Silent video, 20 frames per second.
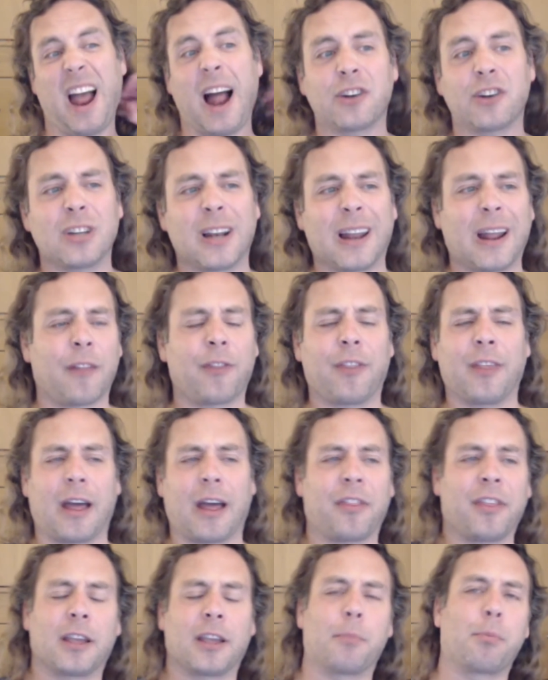actually I, th
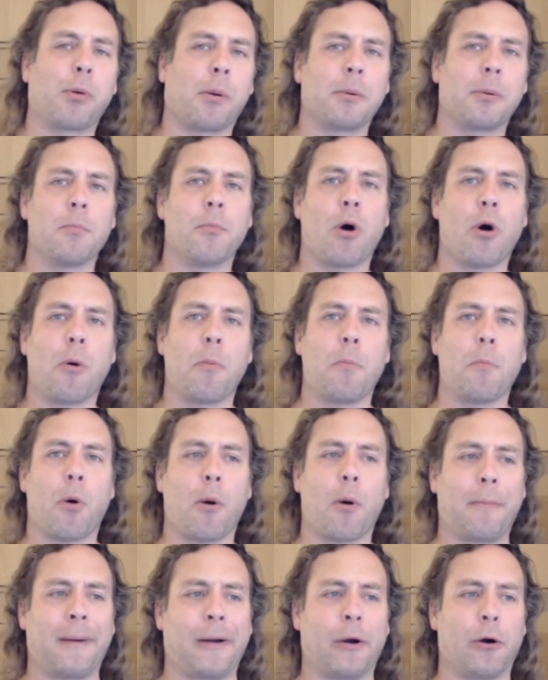I, think are probably more
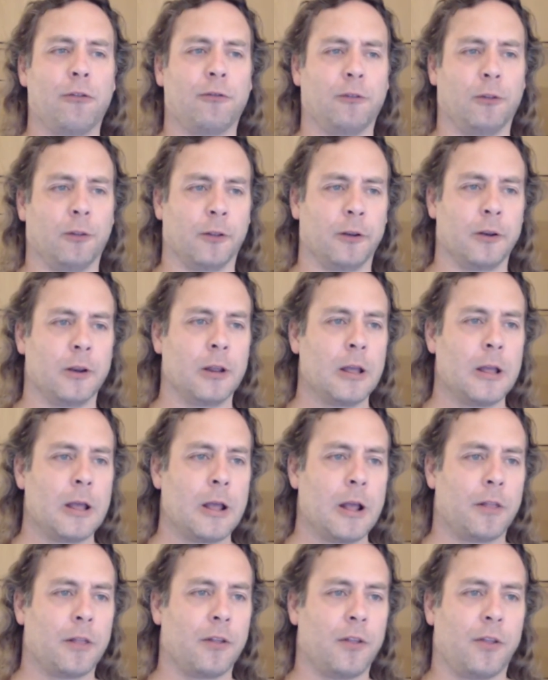more powerful than
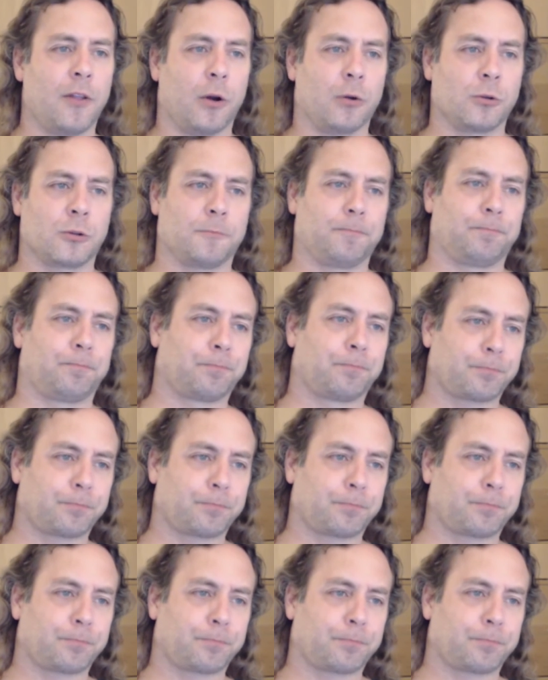than those.